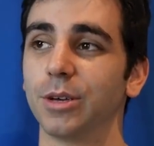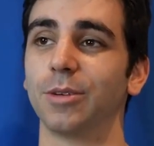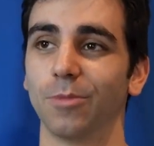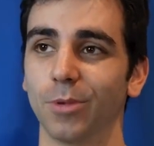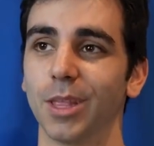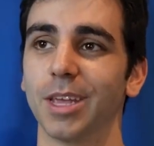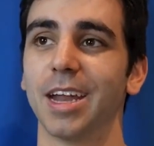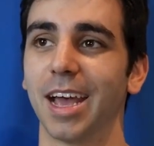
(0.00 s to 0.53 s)

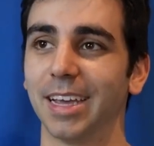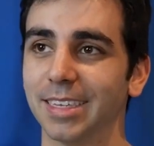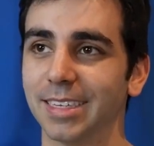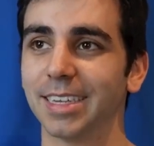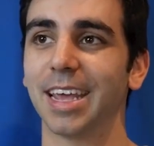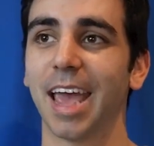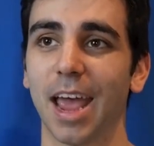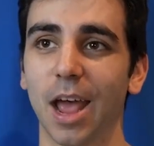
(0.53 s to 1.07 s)
really nice
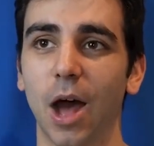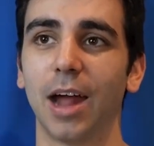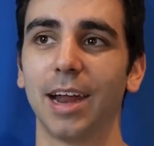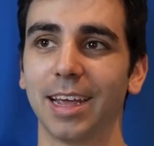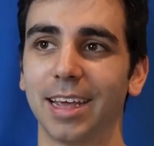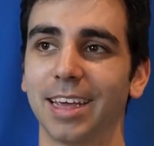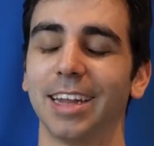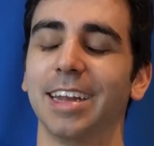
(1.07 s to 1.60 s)
and
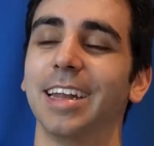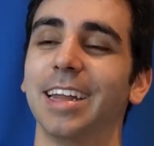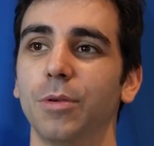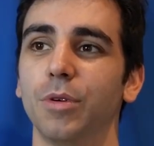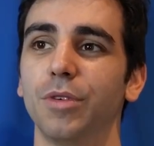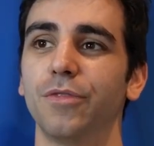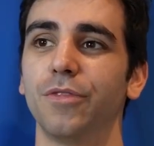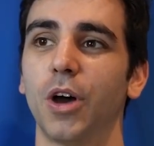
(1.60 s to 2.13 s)
chaotic, and
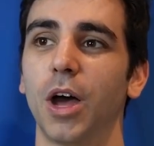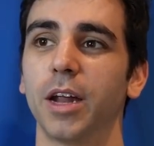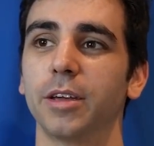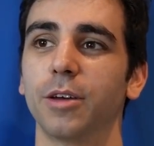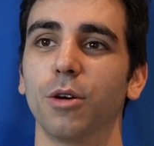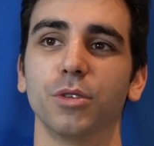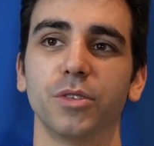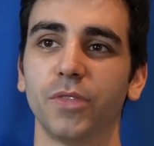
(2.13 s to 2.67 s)
we fought
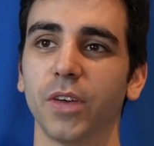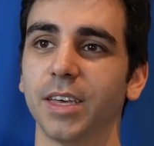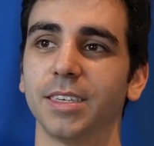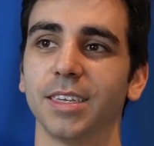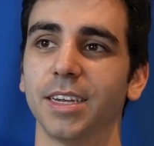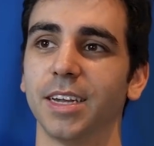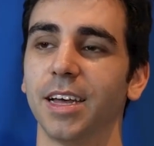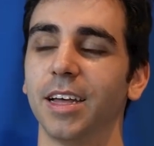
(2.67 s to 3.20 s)

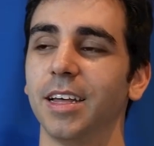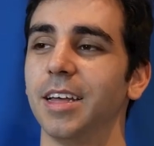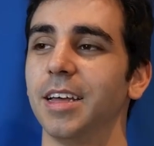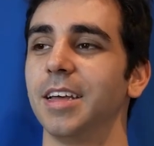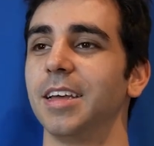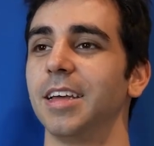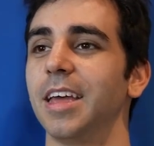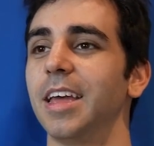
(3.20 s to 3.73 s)
Ghostface
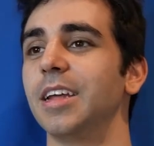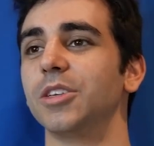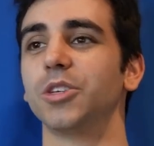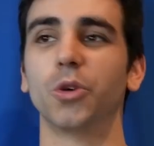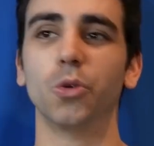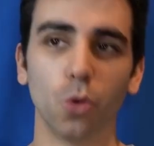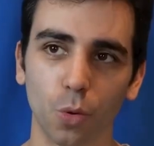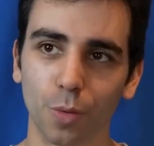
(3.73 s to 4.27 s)
in a
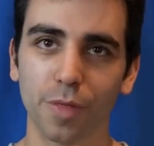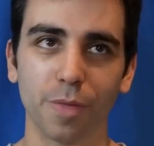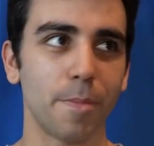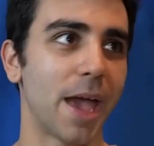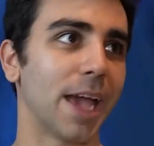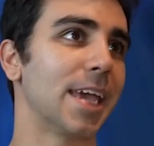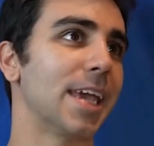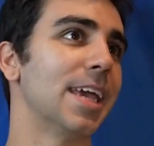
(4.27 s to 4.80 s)
school with
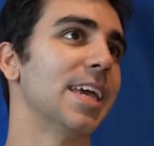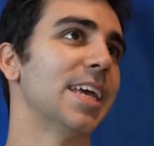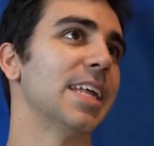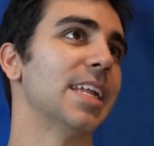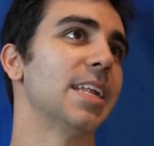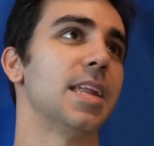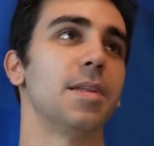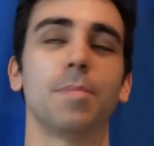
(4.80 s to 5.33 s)

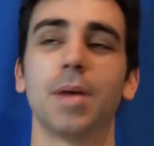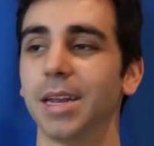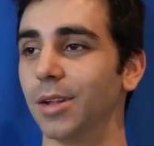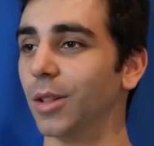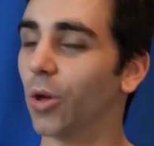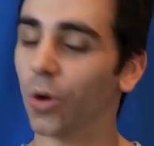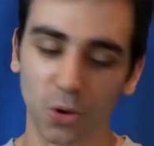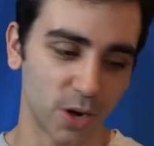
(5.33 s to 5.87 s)
Megan, and
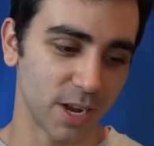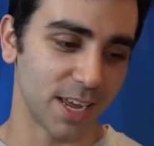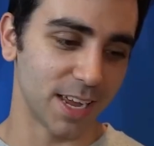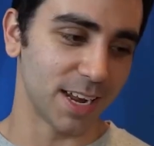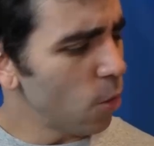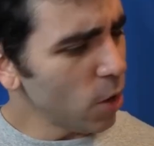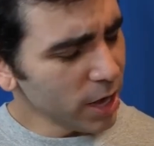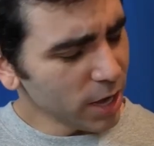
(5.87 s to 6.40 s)

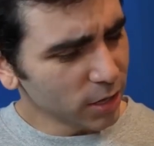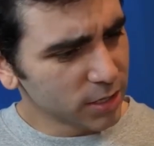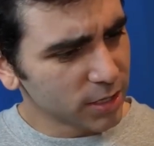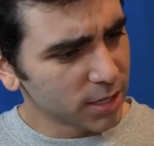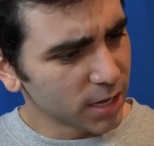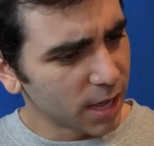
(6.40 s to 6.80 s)
Mandalorian. What else?